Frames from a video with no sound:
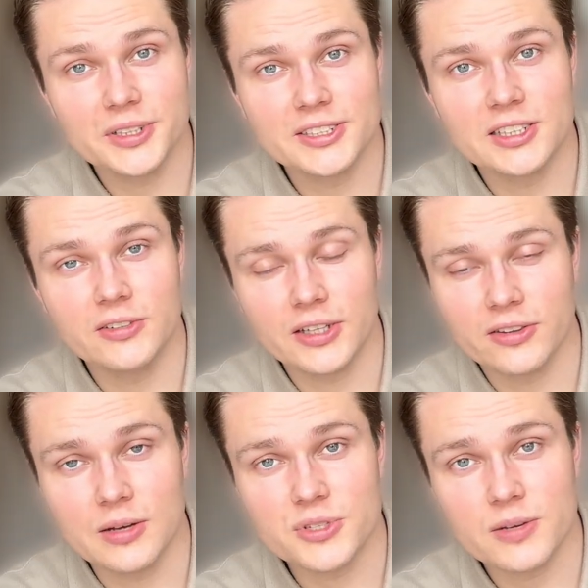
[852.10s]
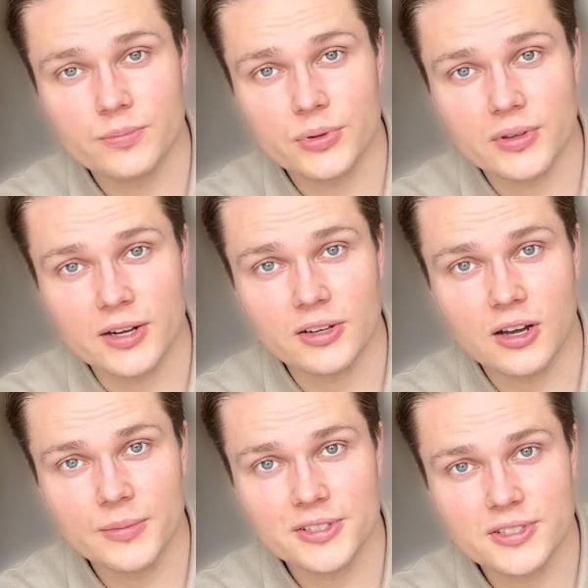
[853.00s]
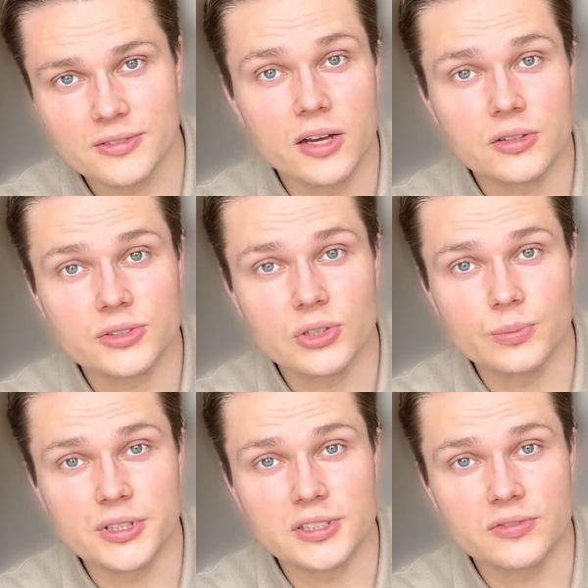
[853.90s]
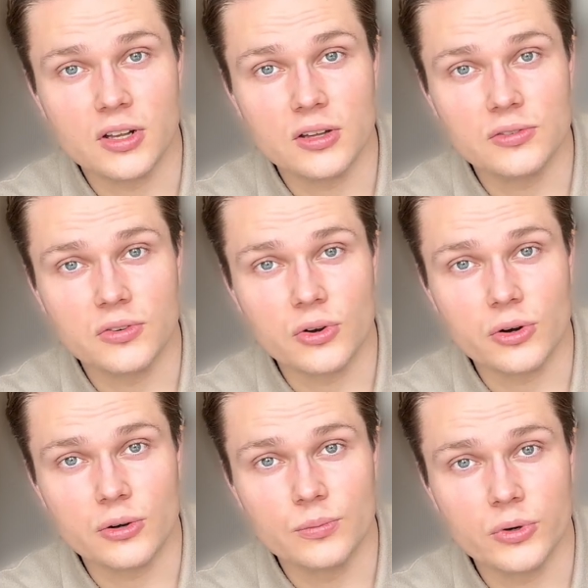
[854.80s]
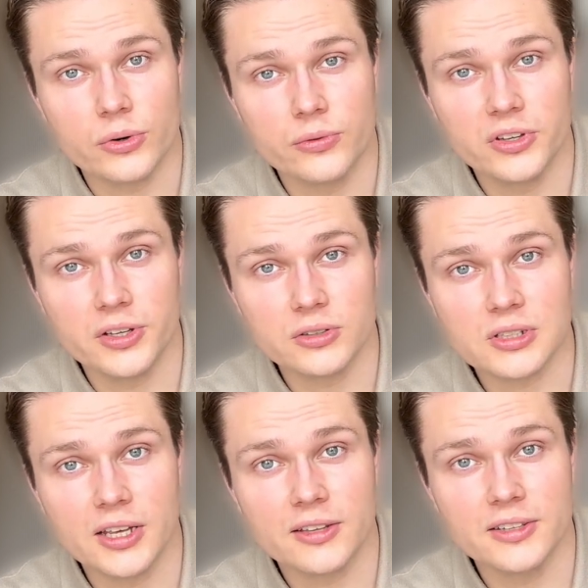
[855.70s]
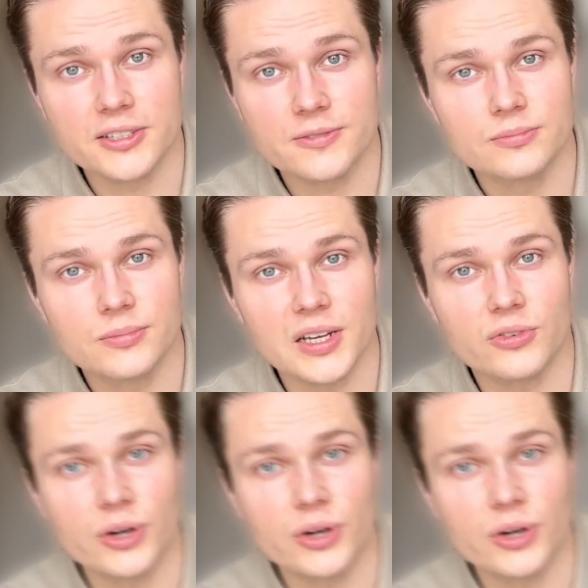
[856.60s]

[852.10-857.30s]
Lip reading: please give it a thumbs up and comment, and also please follow for more videos like this. Bye for